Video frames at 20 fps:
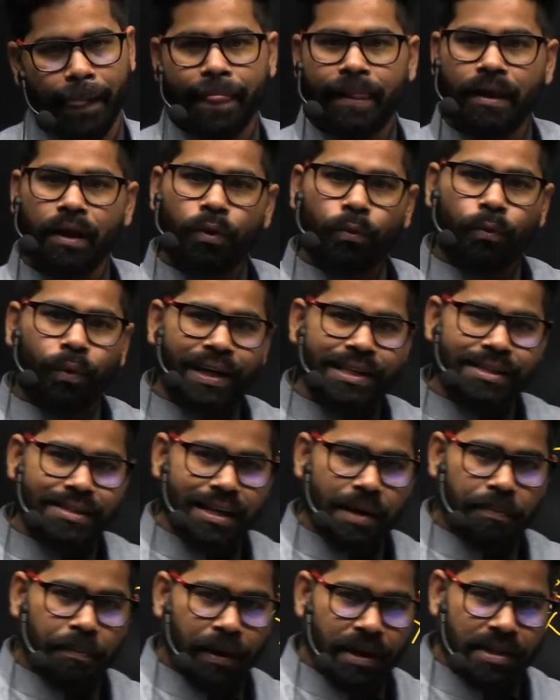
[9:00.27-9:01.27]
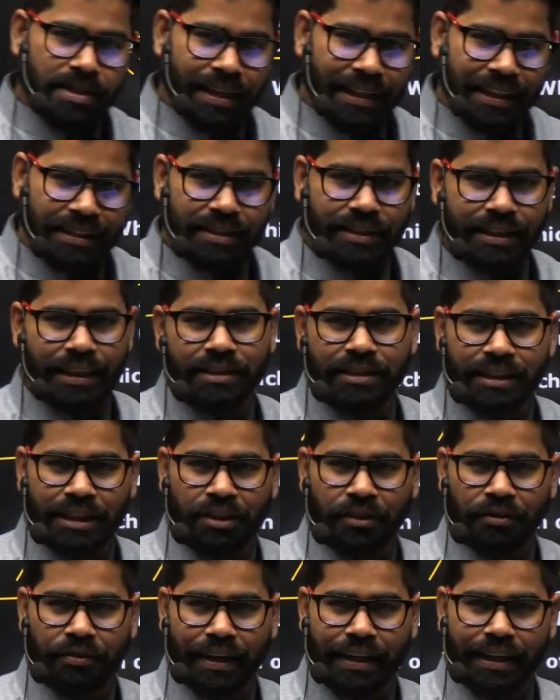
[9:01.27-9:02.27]
Once a person is citizen
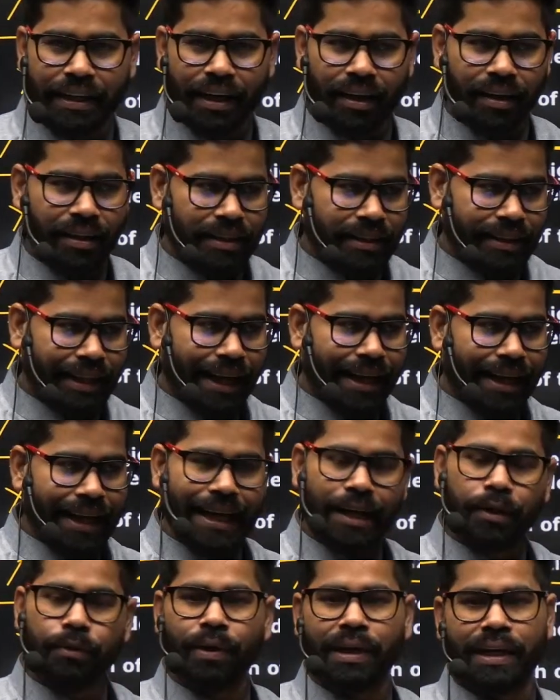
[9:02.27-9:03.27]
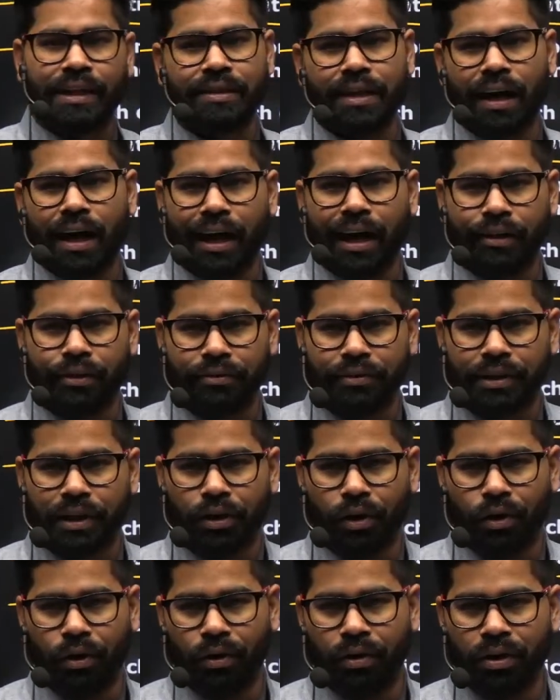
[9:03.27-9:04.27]
of India, they are equal in the eye of the
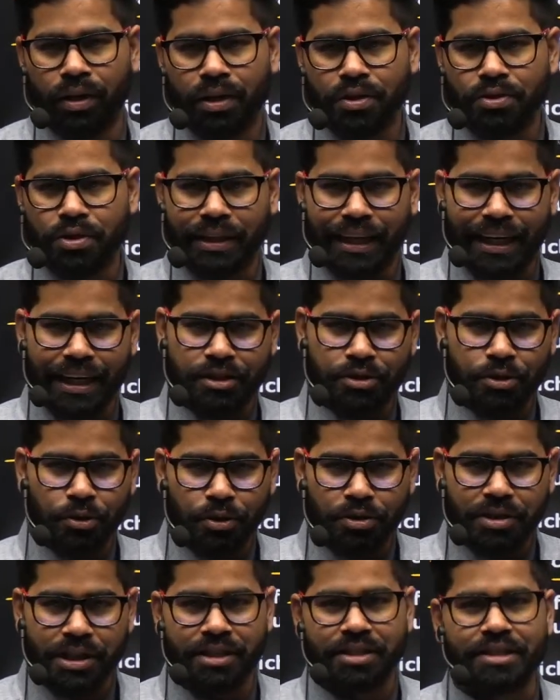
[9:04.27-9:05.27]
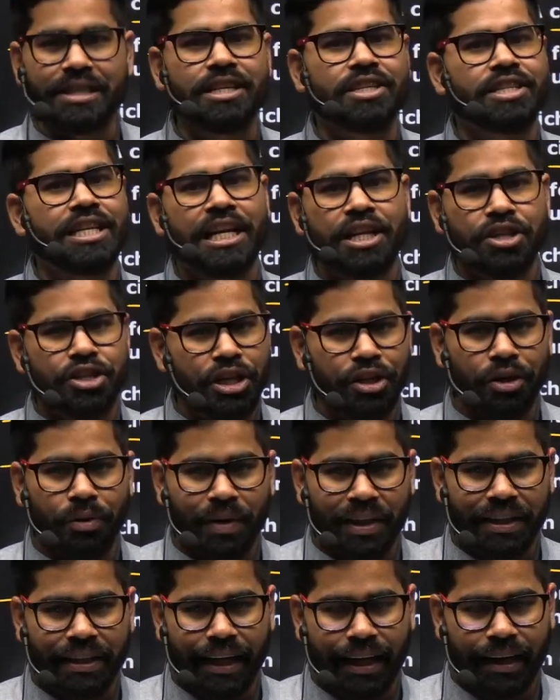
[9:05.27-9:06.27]
law. So there is no such distinction over
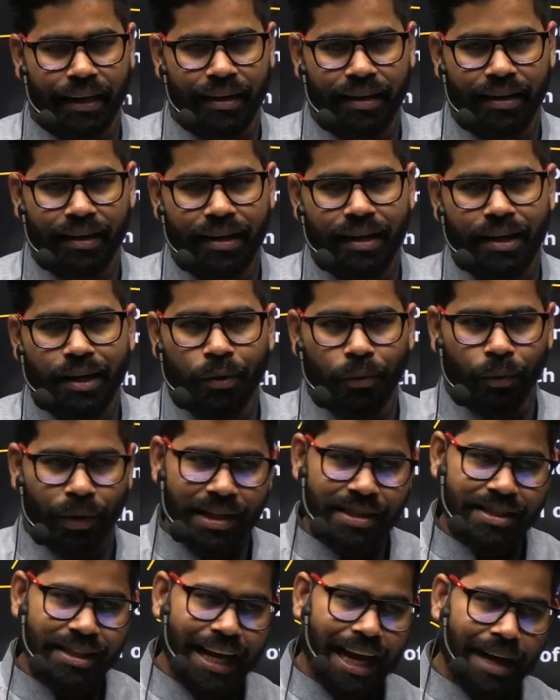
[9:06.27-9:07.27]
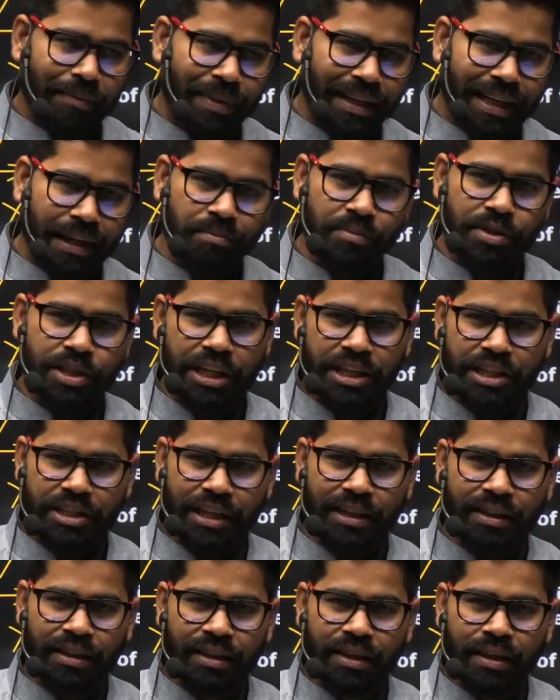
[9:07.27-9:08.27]
there. Once they have become
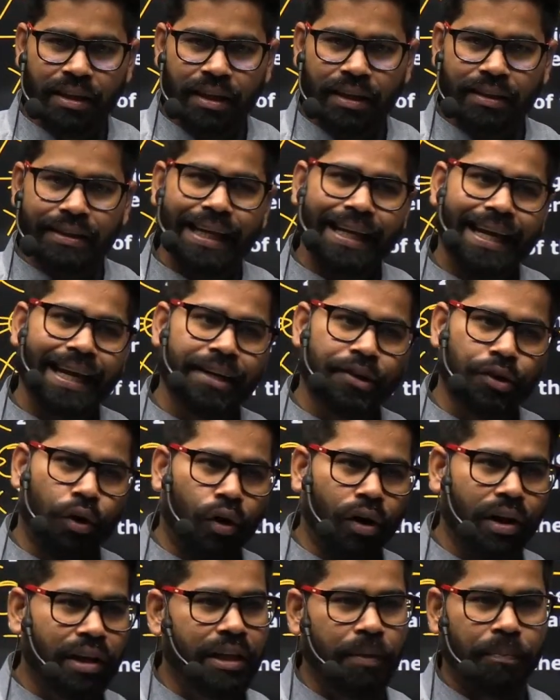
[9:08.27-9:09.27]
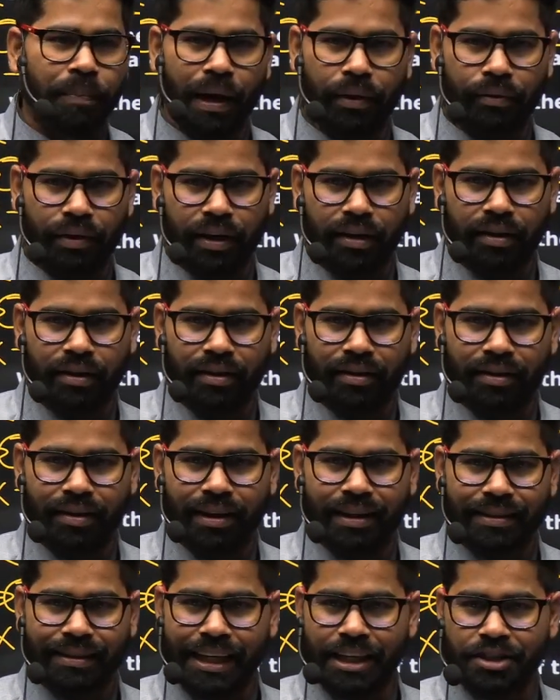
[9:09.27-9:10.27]
citizen, they get all the power.
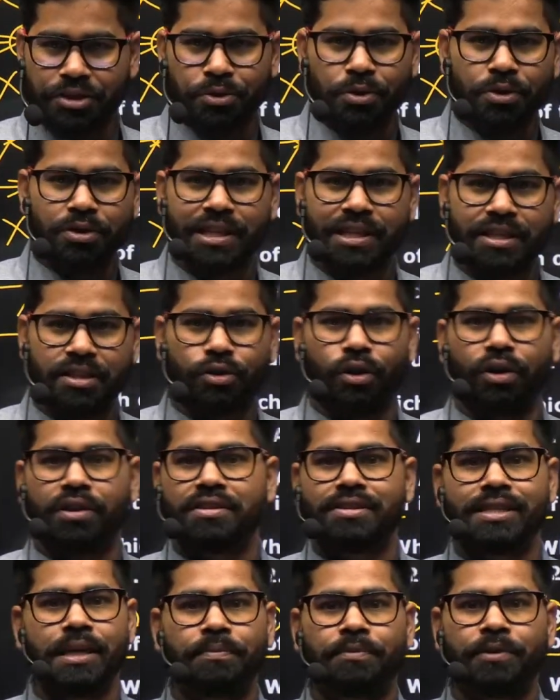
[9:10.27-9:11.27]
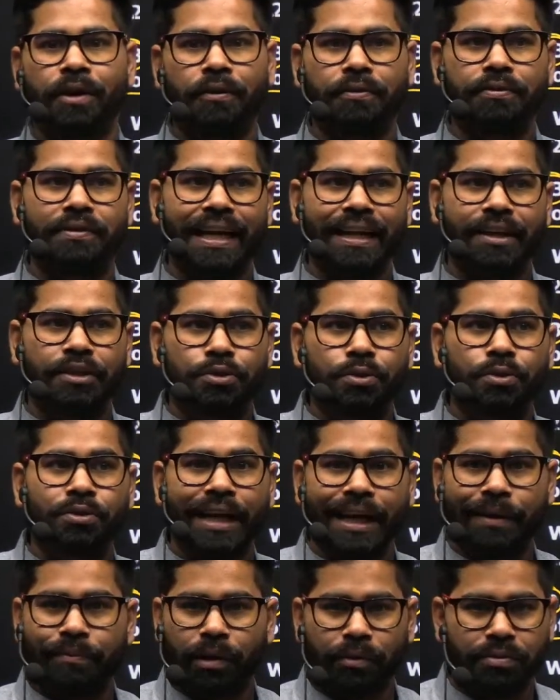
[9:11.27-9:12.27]
There is no such concept of like two
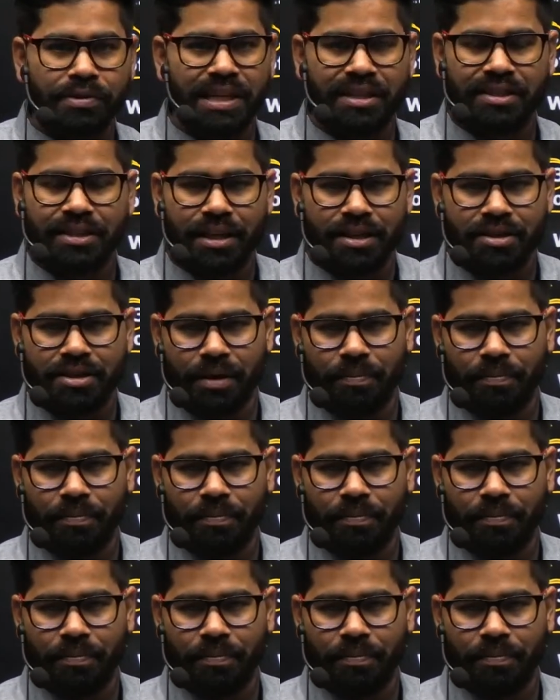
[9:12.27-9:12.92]
type of citizenship.